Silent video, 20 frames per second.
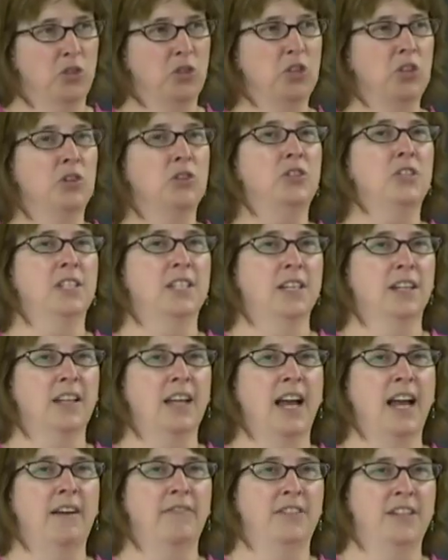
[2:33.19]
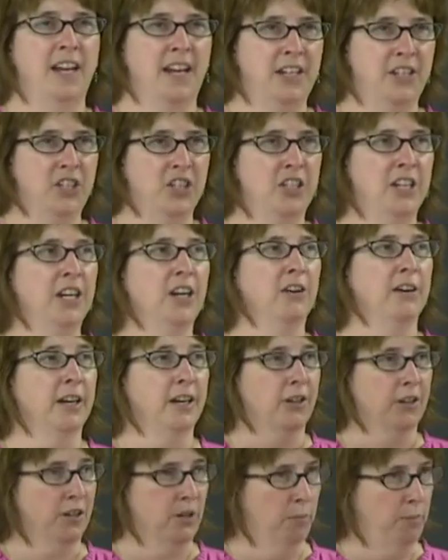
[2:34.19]
you still have to engineer
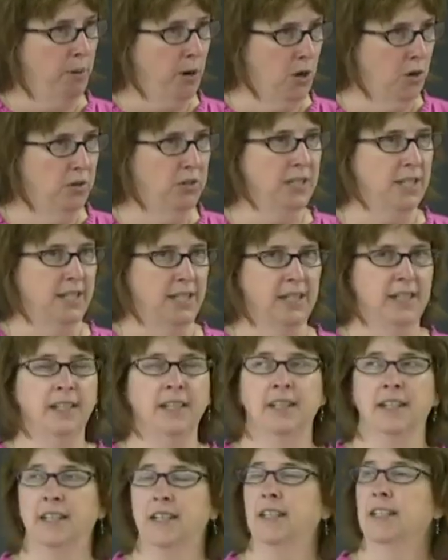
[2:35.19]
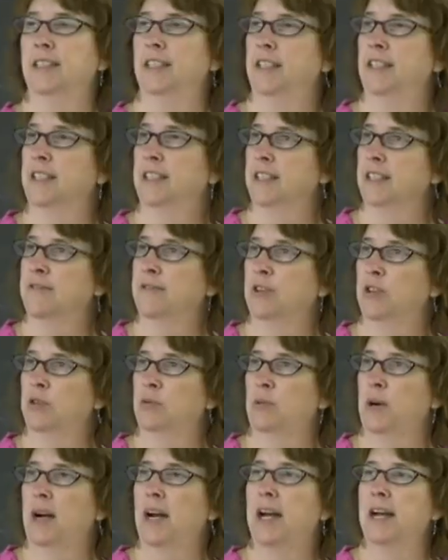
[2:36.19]
it or compose it in a
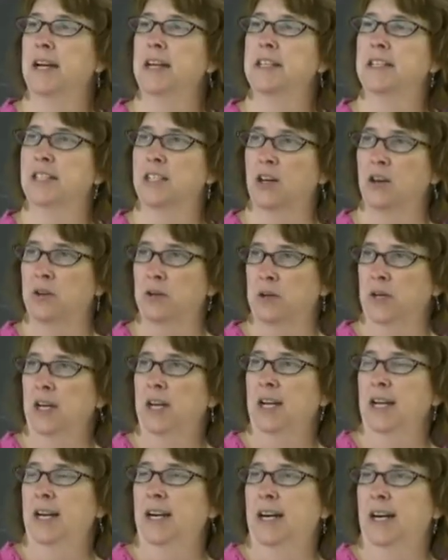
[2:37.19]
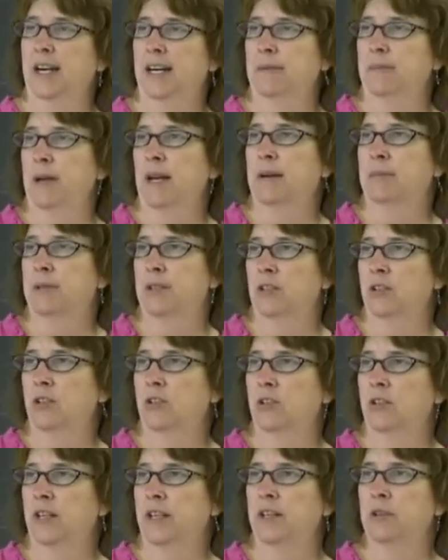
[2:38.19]
different way. So
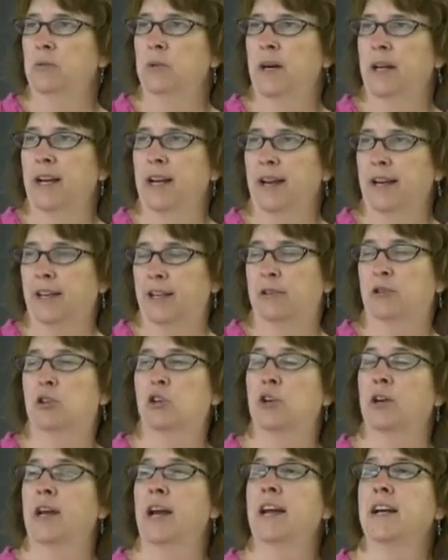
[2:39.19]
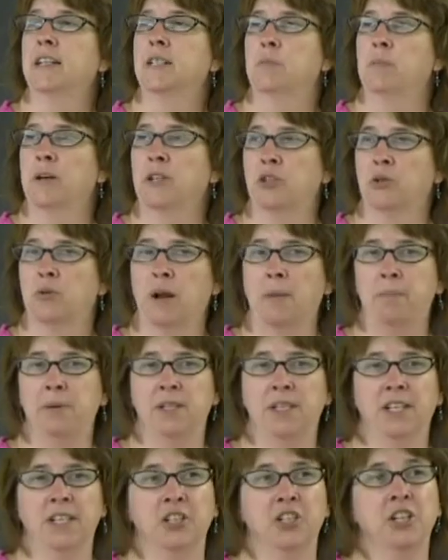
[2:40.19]
absolutely, you want to create as much
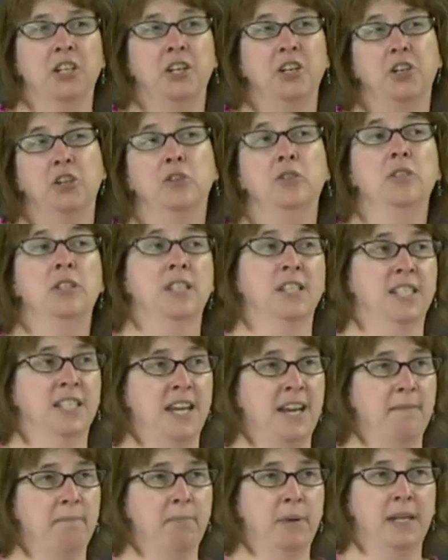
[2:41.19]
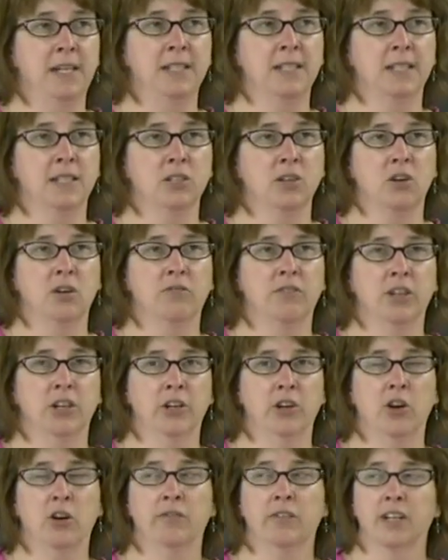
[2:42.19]
repetition and use the same pieces over
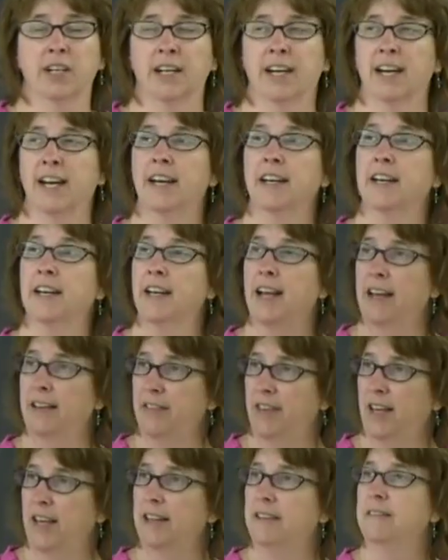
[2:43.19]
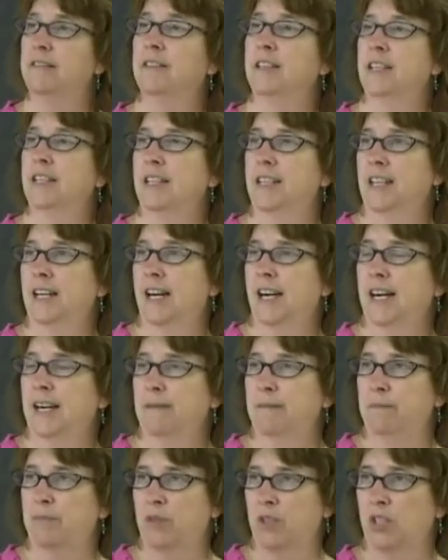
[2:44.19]
and over again. And then
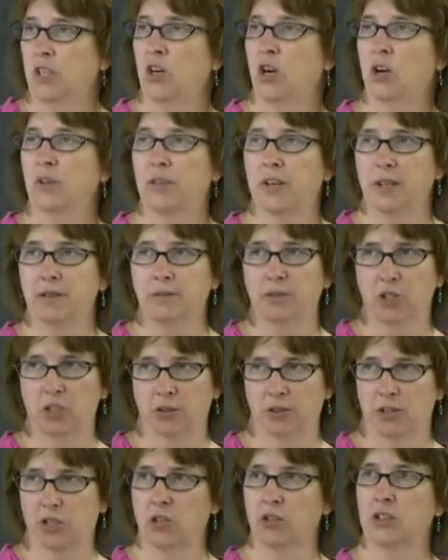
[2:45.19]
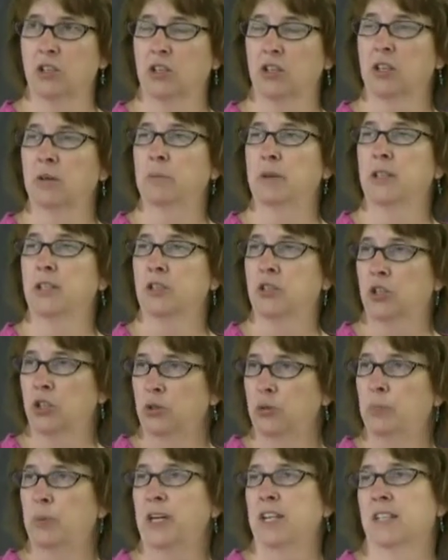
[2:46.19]
those are going to be the
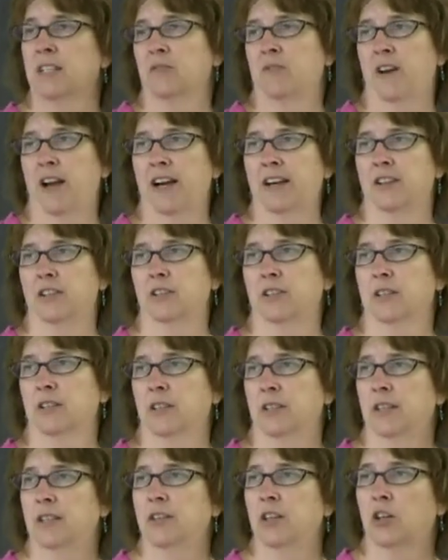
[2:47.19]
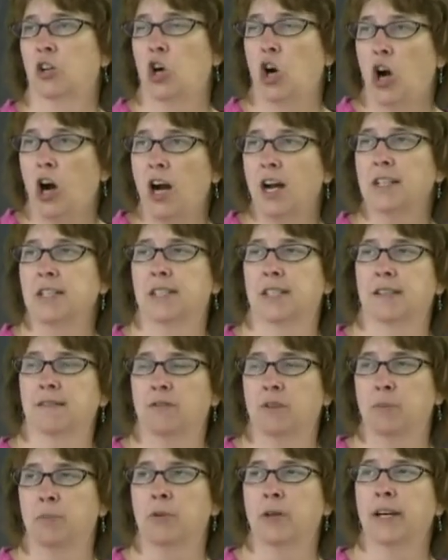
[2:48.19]
two biggest factors in the cost
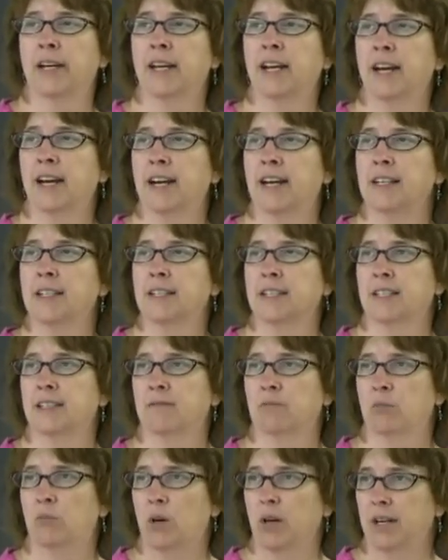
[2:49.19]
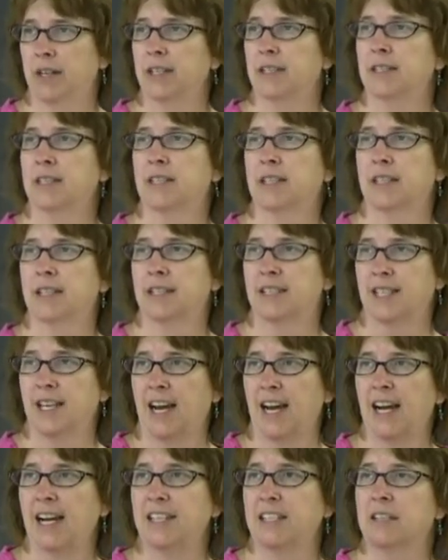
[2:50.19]
of the precast. One is the
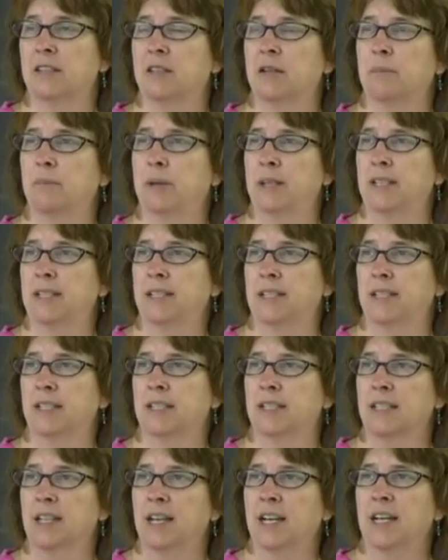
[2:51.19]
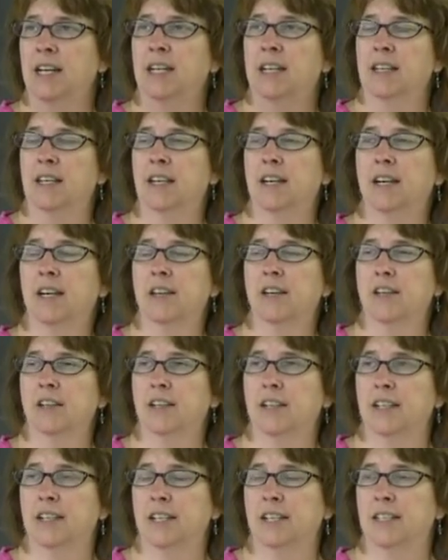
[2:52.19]
size of the pieces. The
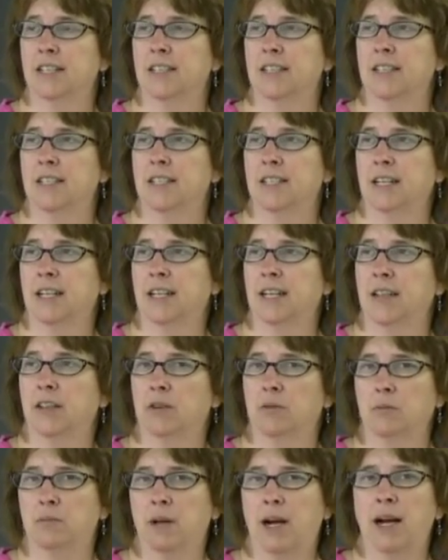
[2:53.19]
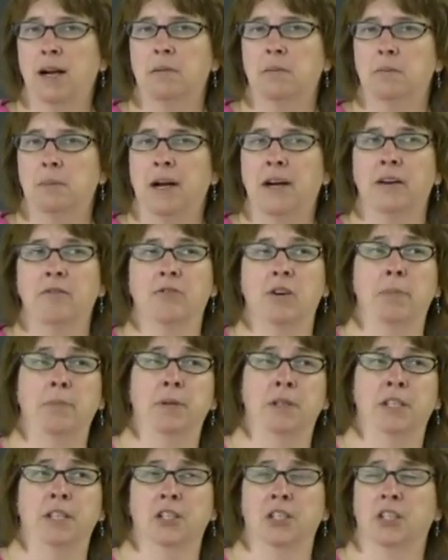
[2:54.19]
other is the amount of
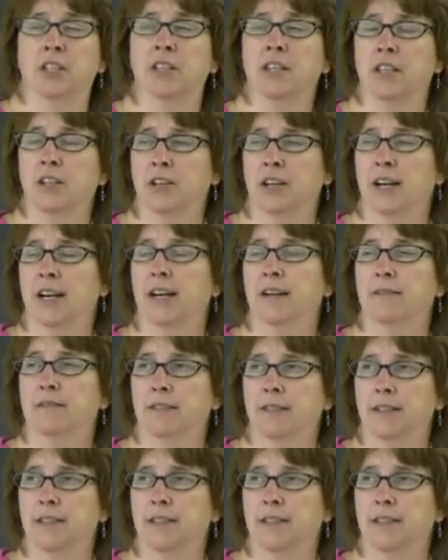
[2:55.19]
repetition that you have.